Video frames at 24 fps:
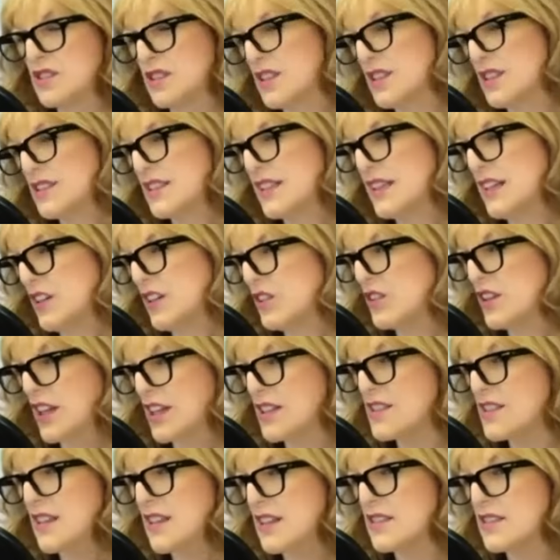and it's clear
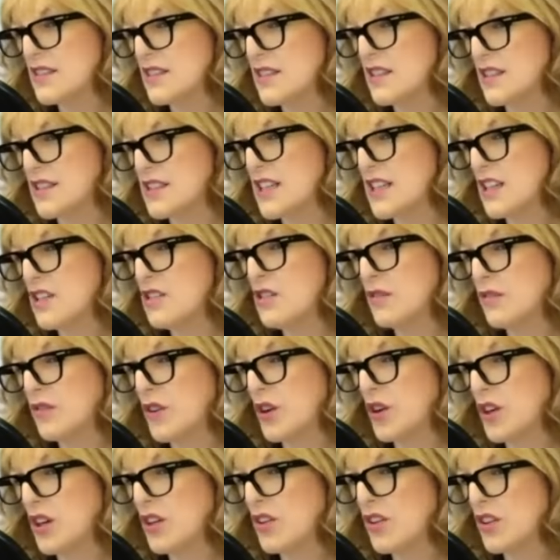that's set to continue for
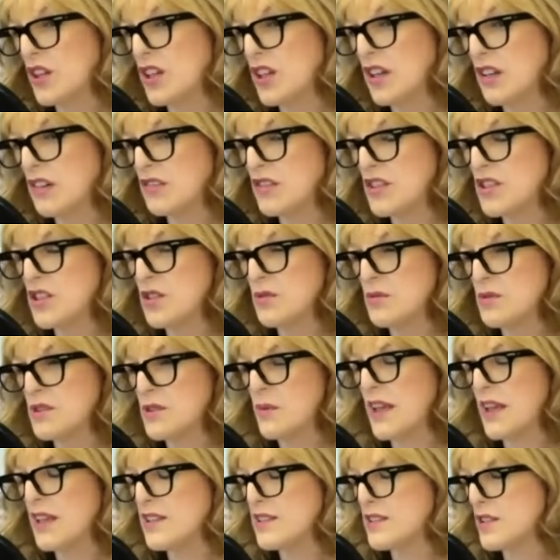another year or two as well.